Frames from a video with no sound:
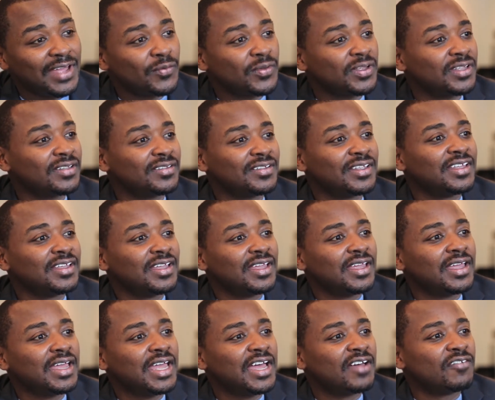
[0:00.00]
I would
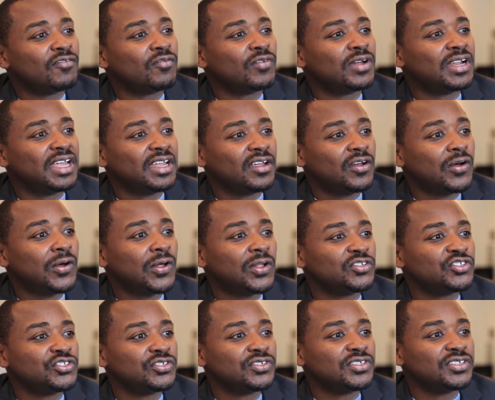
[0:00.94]
have what I
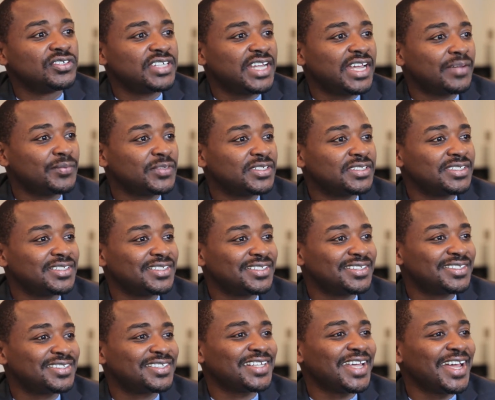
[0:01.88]
call Judith
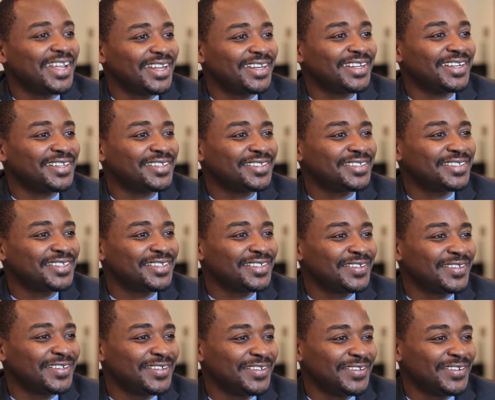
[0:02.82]
Jamison sightings,
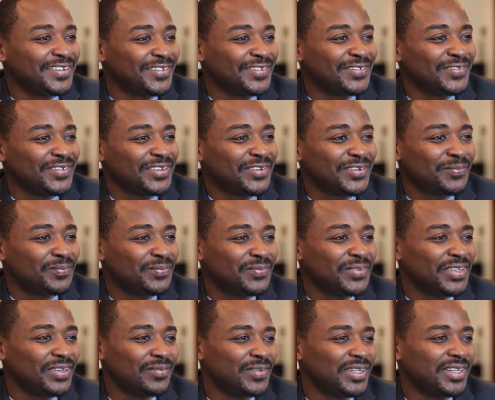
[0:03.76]
you know, where
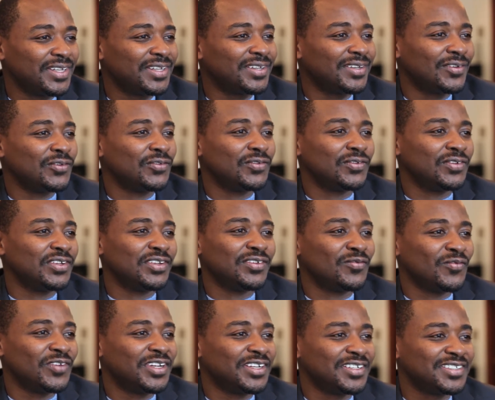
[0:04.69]
who
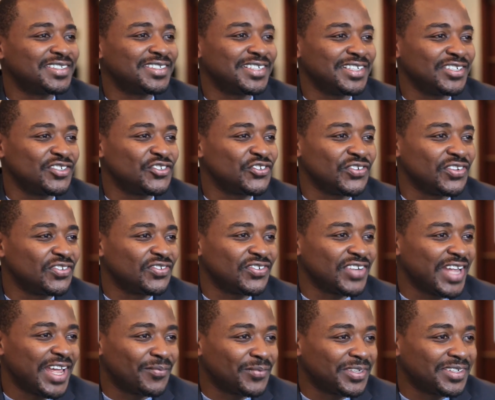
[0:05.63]
didn't want to see
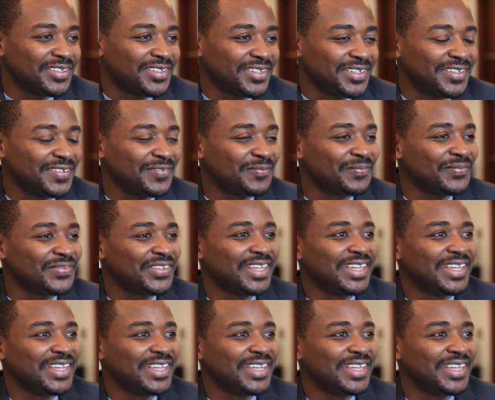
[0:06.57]
Judith Jamison.